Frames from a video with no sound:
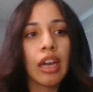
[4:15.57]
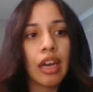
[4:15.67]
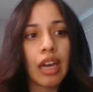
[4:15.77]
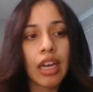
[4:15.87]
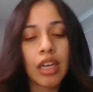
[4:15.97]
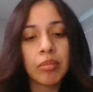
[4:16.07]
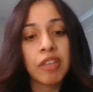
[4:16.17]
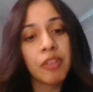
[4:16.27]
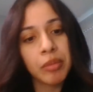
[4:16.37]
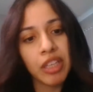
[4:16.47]

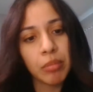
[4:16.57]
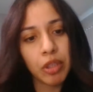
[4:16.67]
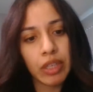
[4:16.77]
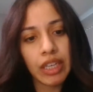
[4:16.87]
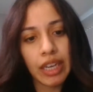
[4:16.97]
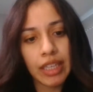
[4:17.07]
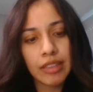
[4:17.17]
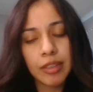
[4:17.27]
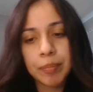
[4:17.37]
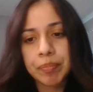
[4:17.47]
From the employee
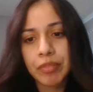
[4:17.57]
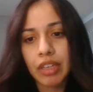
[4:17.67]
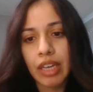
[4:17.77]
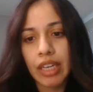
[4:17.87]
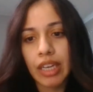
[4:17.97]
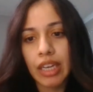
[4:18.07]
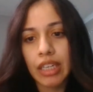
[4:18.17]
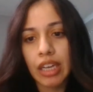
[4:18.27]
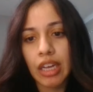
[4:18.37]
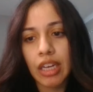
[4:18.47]
end, I get